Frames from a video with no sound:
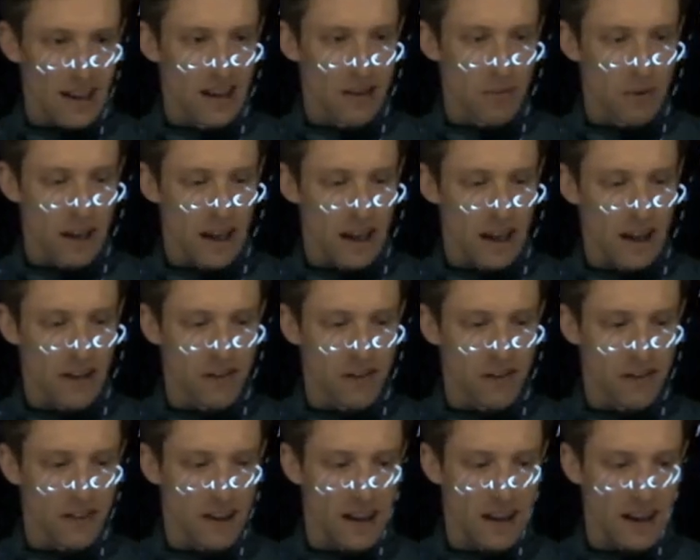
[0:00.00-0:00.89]
and we
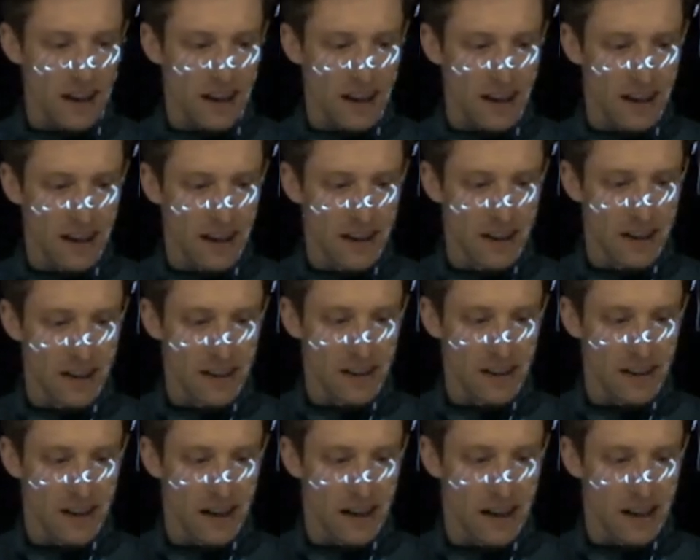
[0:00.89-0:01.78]
have a
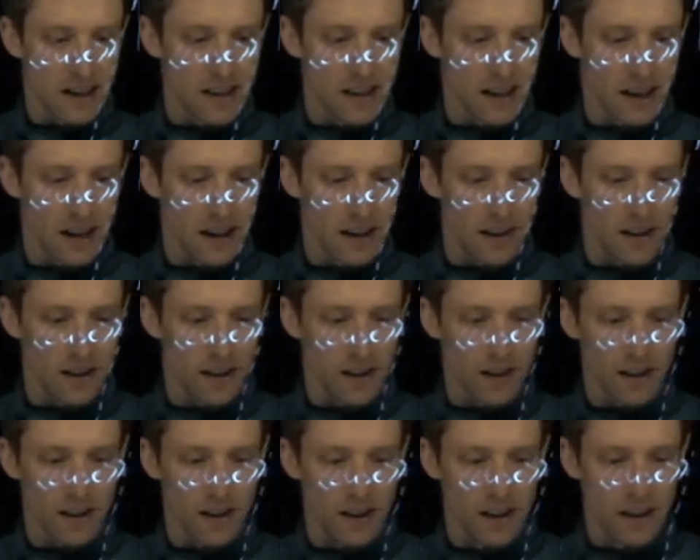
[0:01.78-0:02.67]
dashed
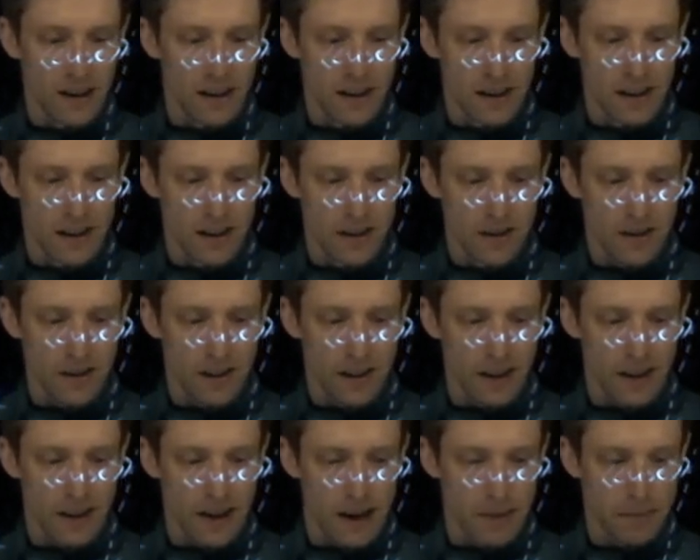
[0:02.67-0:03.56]
arrow
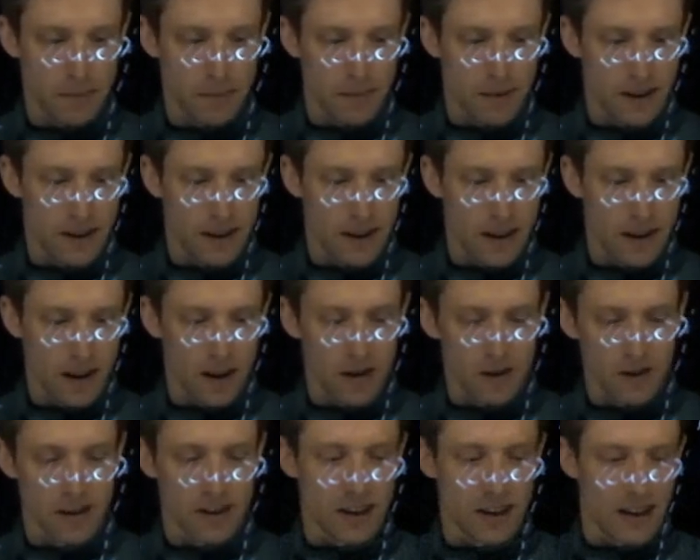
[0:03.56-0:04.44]
with an empty
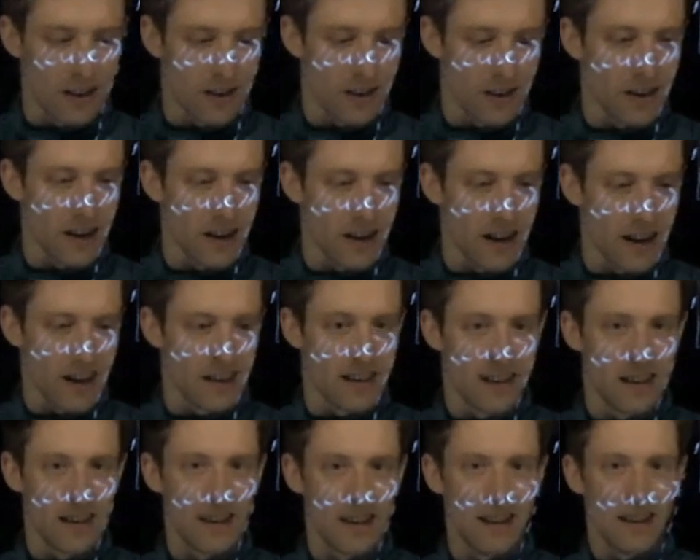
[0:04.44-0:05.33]
closed
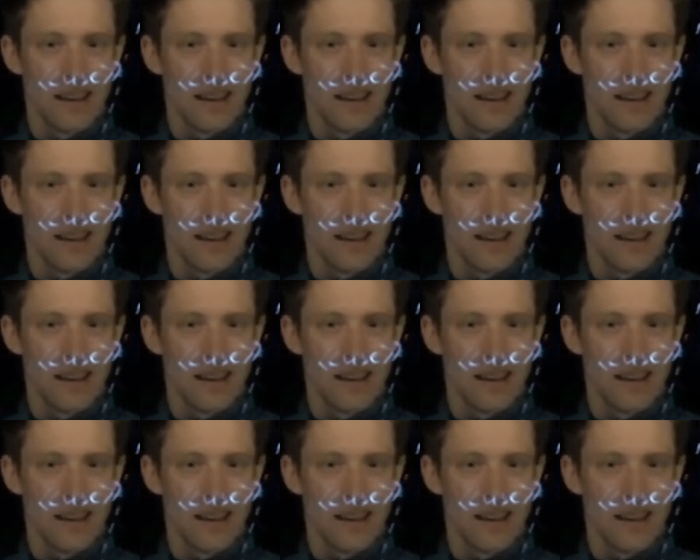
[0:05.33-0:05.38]
arrowhead.